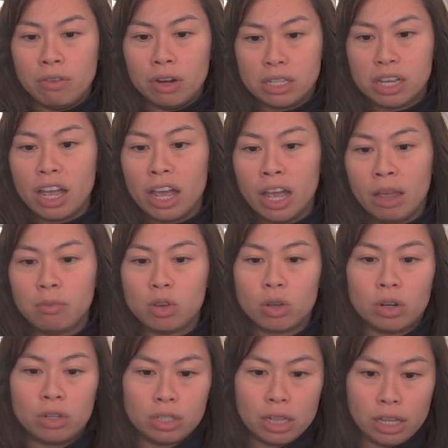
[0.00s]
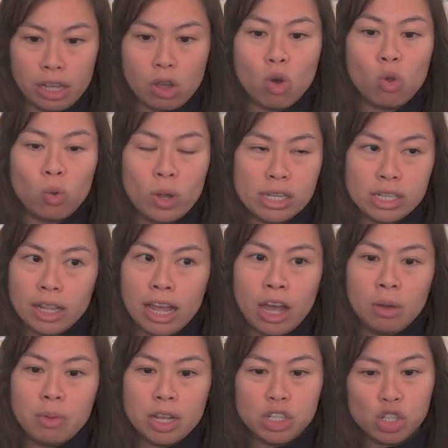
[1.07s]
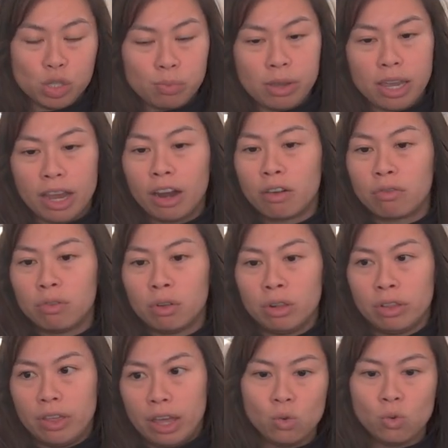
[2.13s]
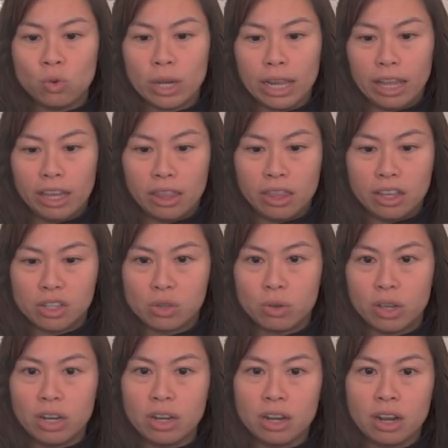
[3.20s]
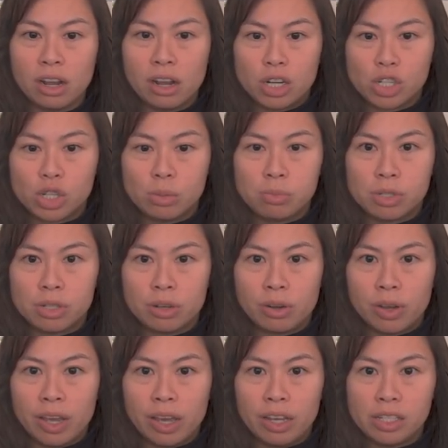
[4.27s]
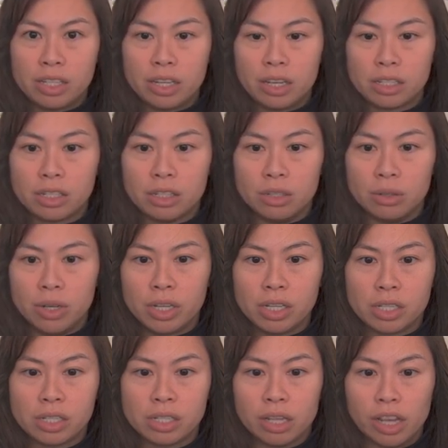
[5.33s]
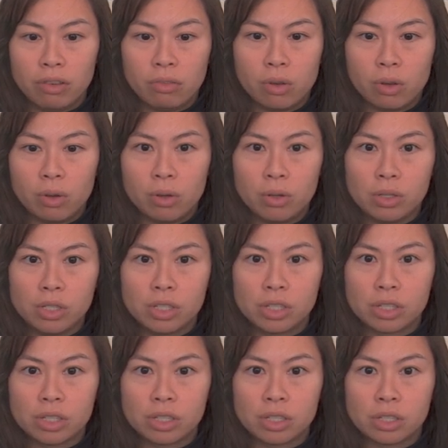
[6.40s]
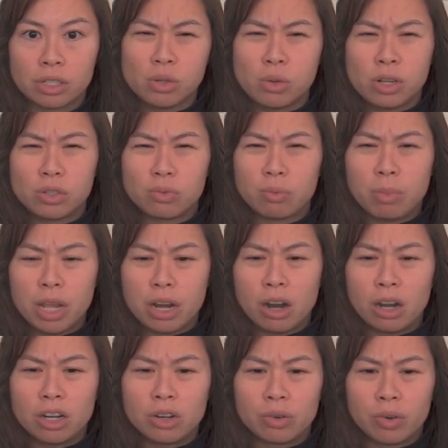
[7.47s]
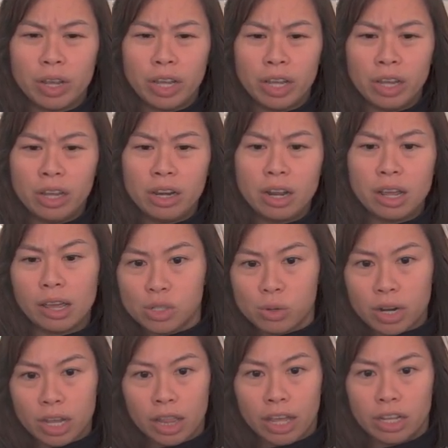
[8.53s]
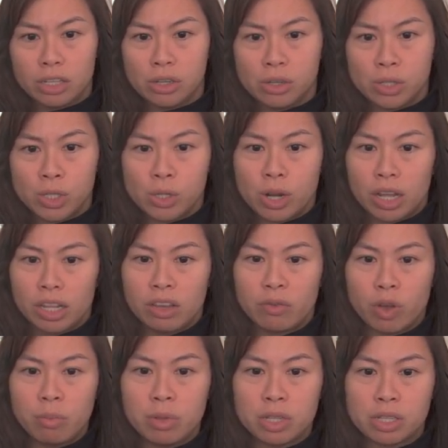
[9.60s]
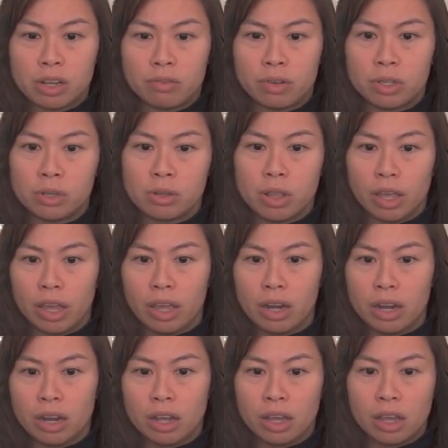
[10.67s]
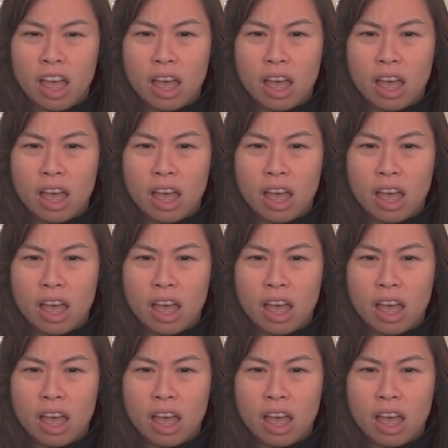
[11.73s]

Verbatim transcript: every time, you can click always allow, but just be careful. Ooh, I like this one. Hardships. Okay. C.S. Lewis, life quotes. Now, this one is a bit hard to read. Now, this one I like too. Do not give up. It's never too late.